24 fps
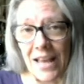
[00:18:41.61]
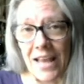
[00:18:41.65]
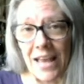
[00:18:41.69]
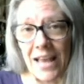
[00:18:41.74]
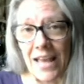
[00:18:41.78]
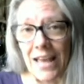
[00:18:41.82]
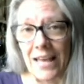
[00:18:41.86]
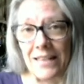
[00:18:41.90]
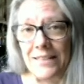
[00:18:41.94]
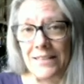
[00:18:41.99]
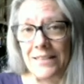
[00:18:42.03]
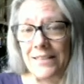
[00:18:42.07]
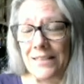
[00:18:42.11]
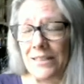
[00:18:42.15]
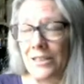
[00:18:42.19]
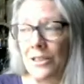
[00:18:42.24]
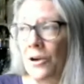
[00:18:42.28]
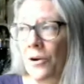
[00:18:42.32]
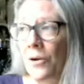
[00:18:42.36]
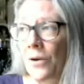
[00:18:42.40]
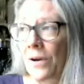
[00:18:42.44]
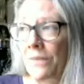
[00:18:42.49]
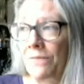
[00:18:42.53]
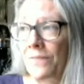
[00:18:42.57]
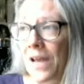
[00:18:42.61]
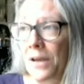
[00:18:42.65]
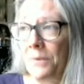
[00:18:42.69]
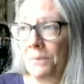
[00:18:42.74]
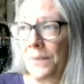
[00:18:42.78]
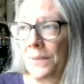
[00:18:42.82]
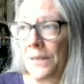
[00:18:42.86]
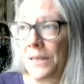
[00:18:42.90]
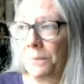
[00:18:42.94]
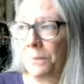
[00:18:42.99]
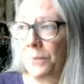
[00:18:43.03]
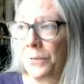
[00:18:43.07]
And you know, I've got
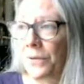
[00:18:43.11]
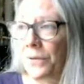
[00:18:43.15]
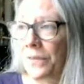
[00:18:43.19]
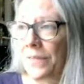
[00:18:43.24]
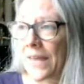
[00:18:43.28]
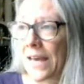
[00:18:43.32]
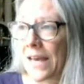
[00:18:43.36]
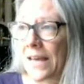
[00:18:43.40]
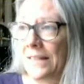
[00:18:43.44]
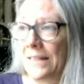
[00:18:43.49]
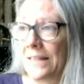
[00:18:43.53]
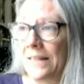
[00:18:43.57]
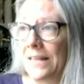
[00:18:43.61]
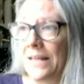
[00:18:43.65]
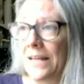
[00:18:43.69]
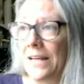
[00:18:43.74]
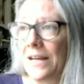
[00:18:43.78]
people that